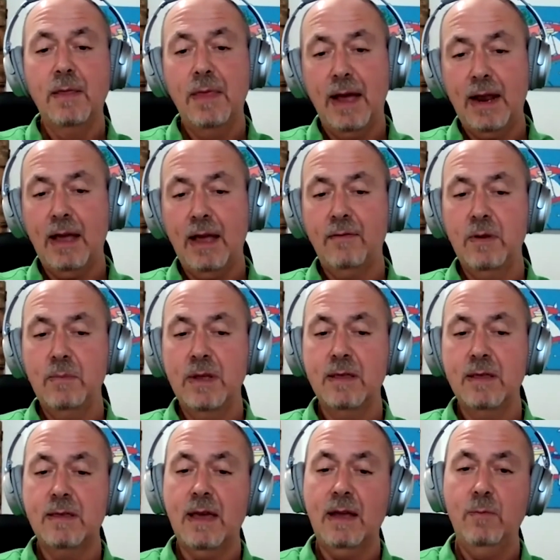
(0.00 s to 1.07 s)
That having
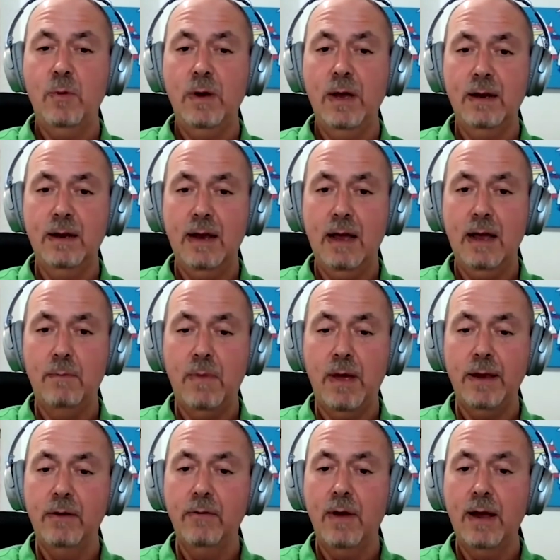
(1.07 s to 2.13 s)
been said, we are now
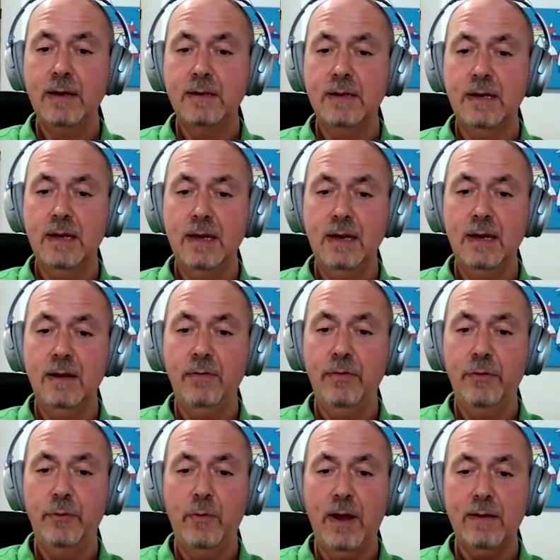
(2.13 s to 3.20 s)
migrating
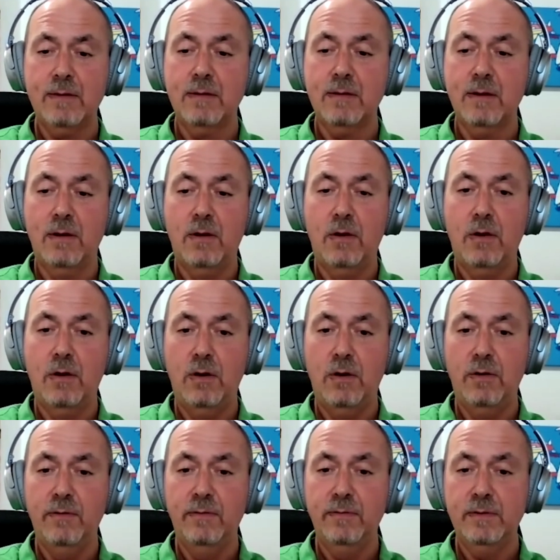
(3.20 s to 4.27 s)
the rest
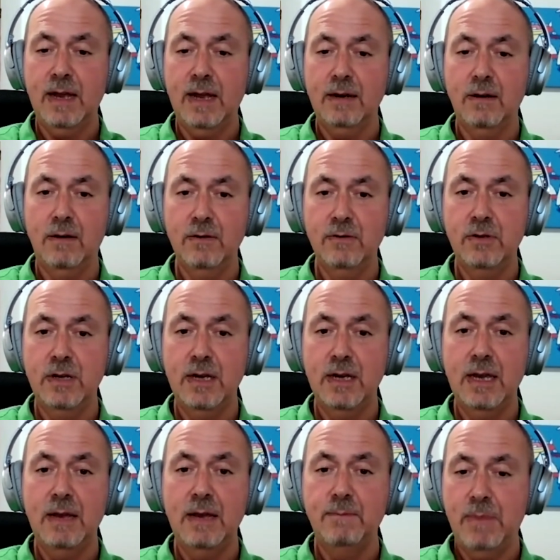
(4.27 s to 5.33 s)
of
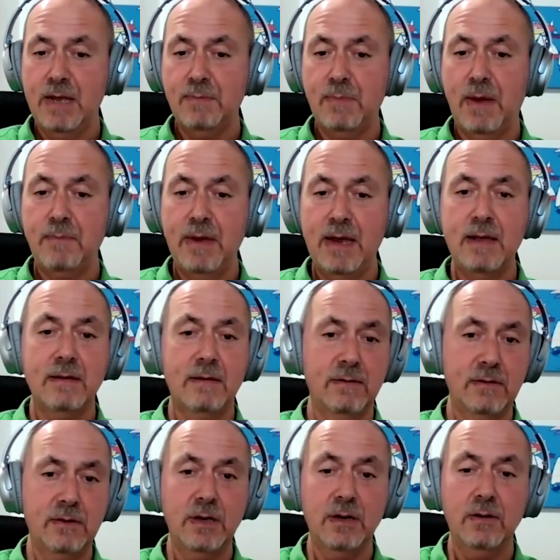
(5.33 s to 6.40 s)
technology piece by piece
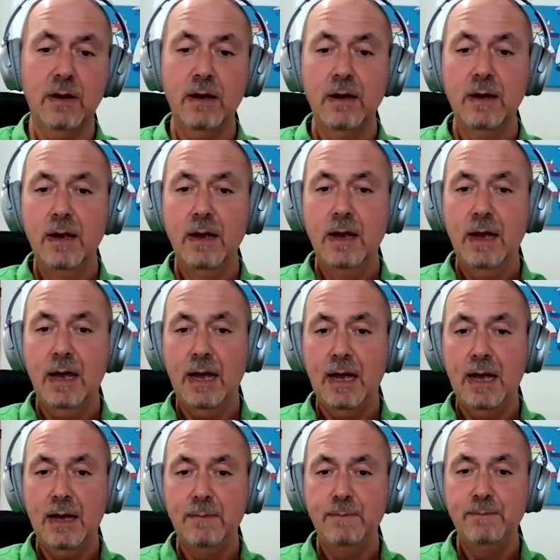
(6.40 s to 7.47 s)
onto Jira.
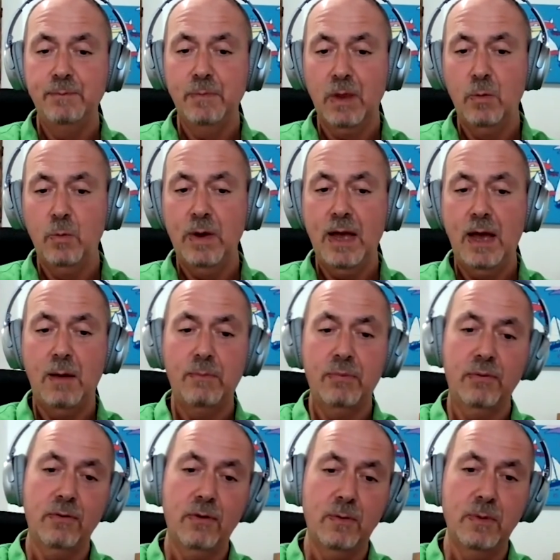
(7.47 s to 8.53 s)
We are
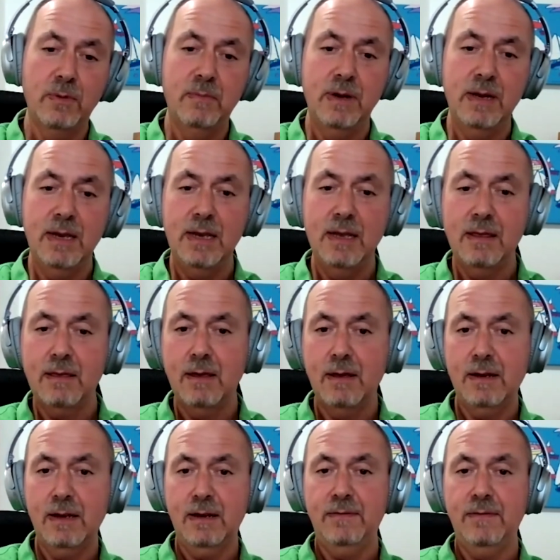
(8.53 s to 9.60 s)
probably
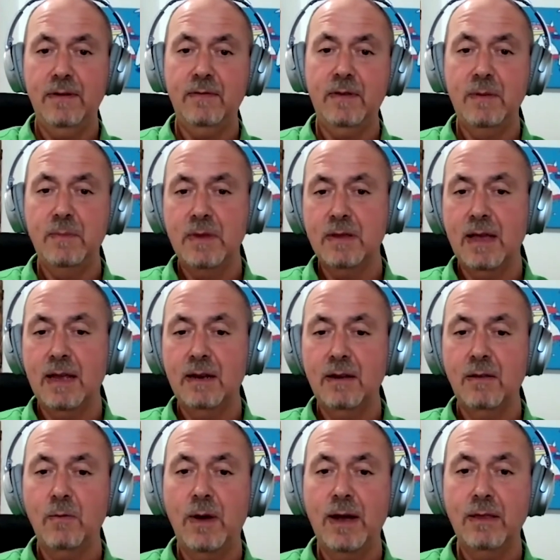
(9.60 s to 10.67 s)
30 to 50%
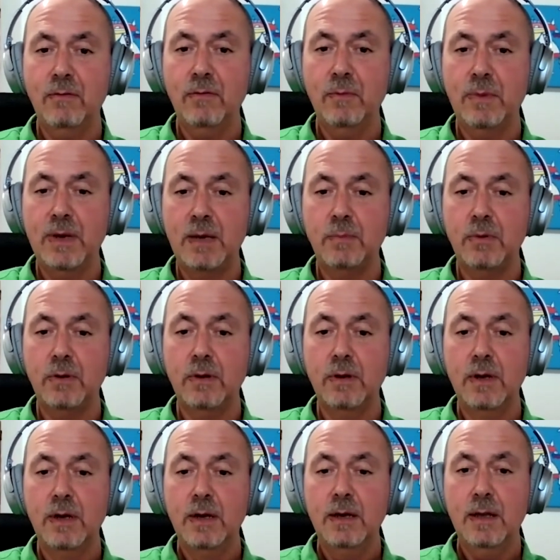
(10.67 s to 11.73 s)
of the way through people
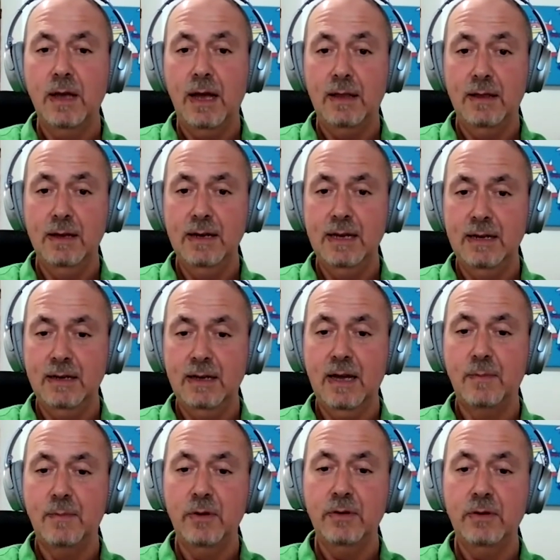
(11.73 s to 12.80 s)
that need to
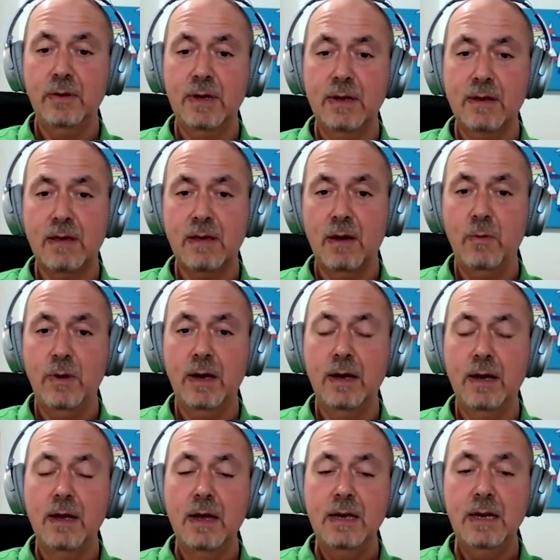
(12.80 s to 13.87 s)
come onto it. So
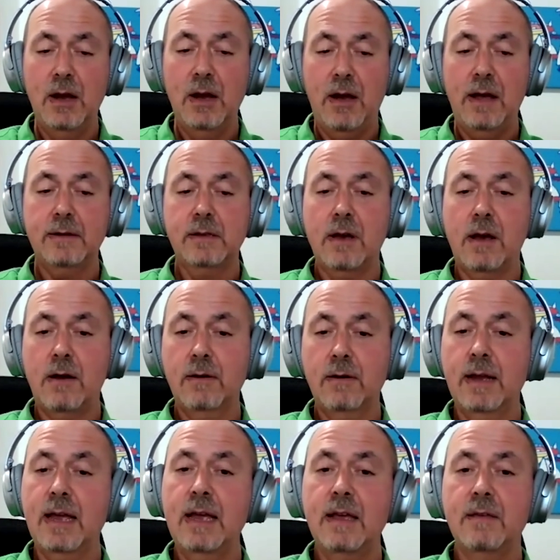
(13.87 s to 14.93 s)
we're, our
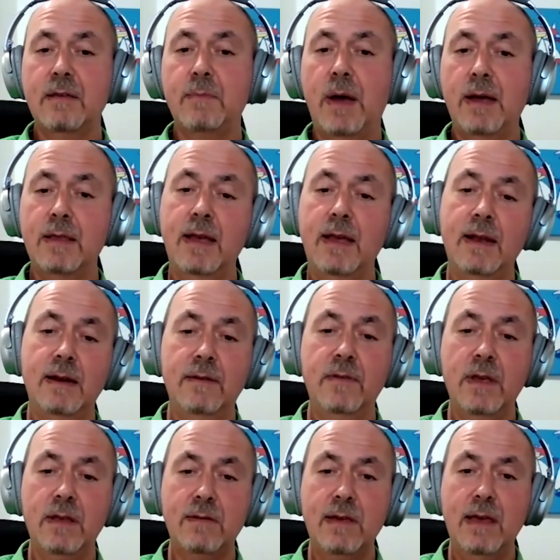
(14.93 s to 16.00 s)
target is by the end of
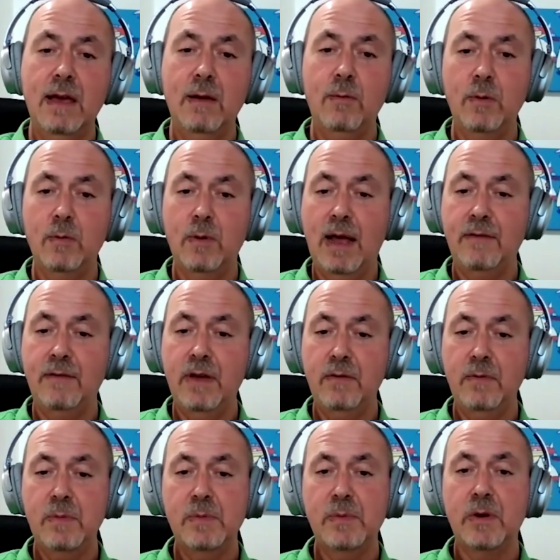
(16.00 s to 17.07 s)
this year, we will have
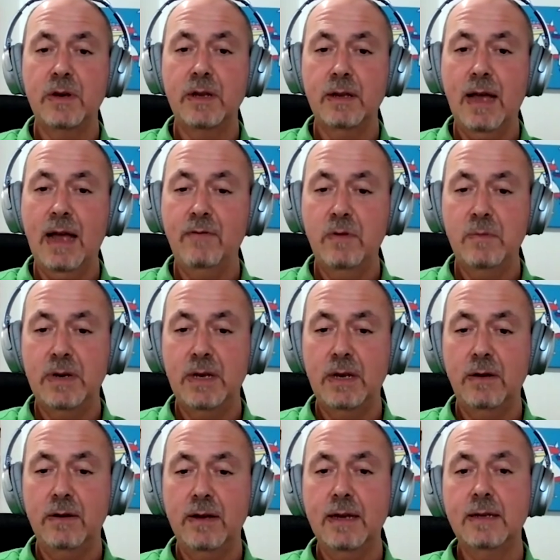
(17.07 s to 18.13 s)

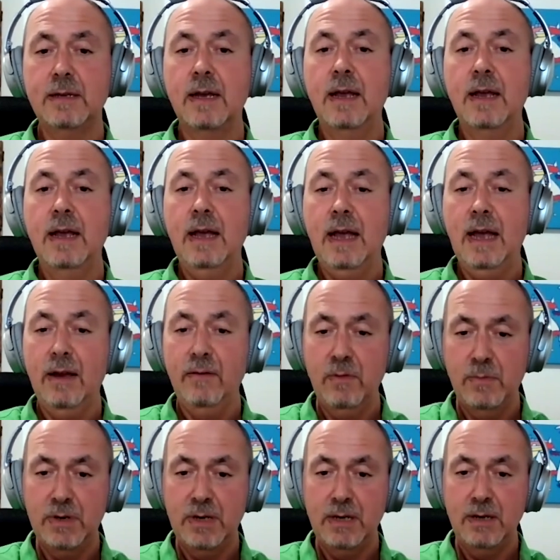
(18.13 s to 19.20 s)
everybody on it,
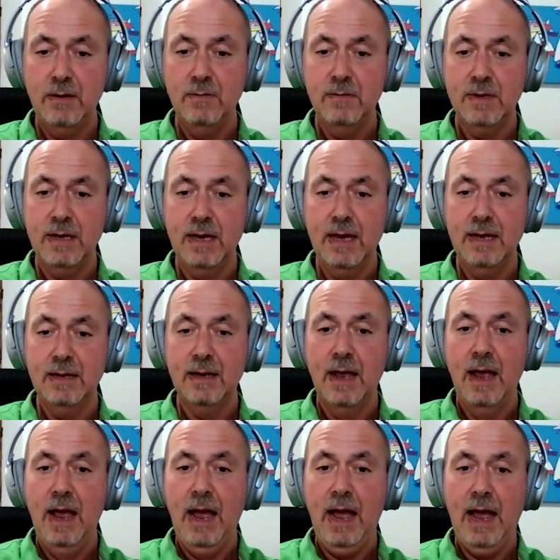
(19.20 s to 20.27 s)
everybody using it,
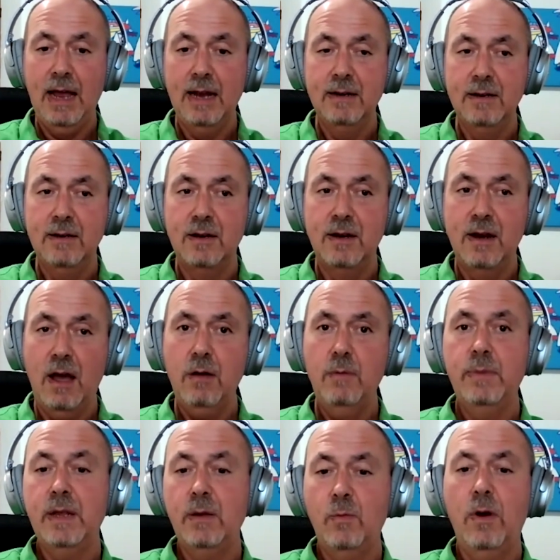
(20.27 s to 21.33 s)
and
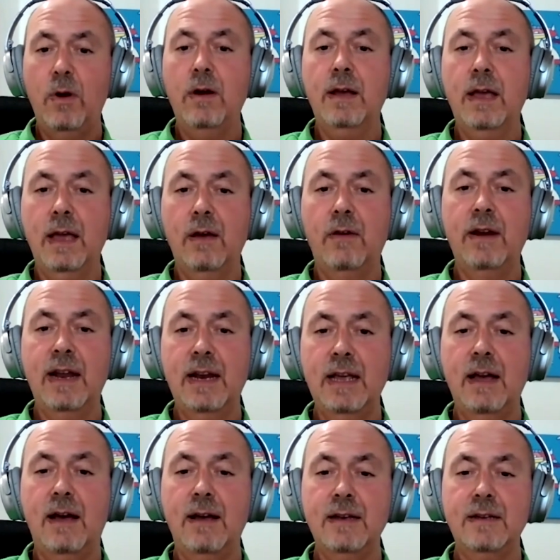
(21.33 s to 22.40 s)
nobody working on
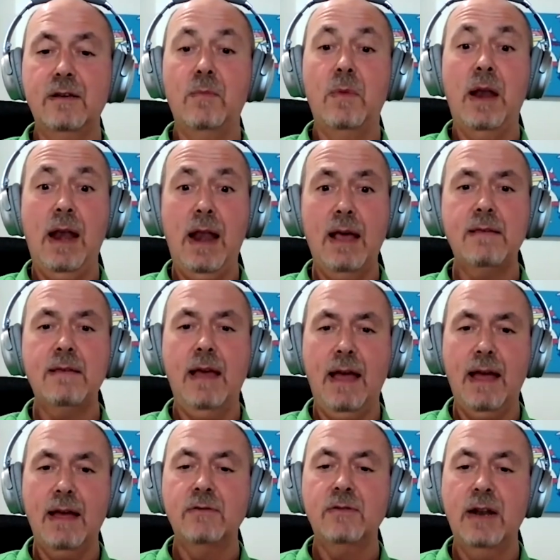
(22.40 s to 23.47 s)
any item unless it
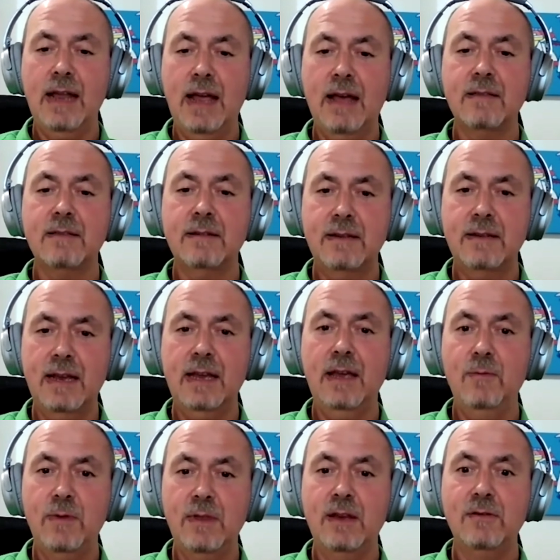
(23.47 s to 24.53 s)
actually has a
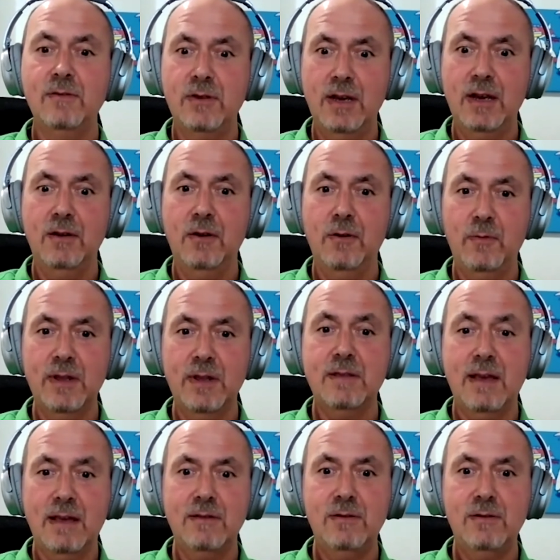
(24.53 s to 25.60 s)
ticket within Jira which
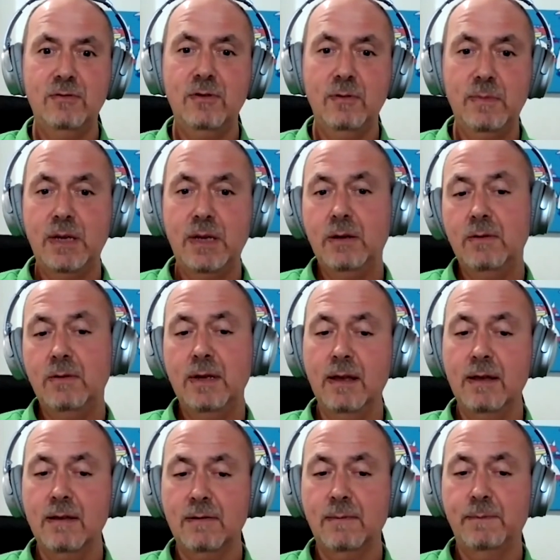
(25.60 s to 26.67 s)
says you should be doing
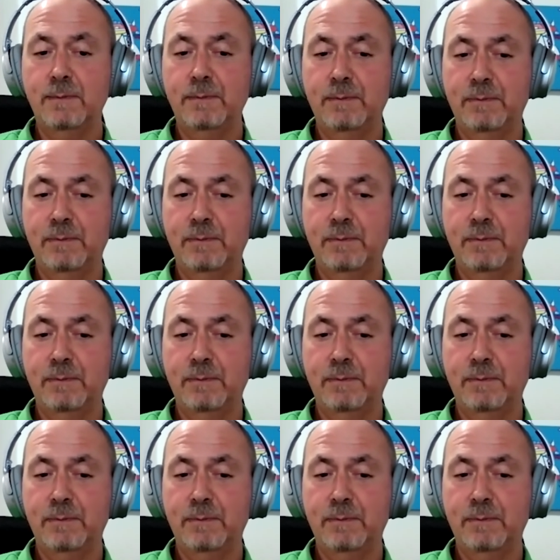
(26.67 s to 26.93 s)
this.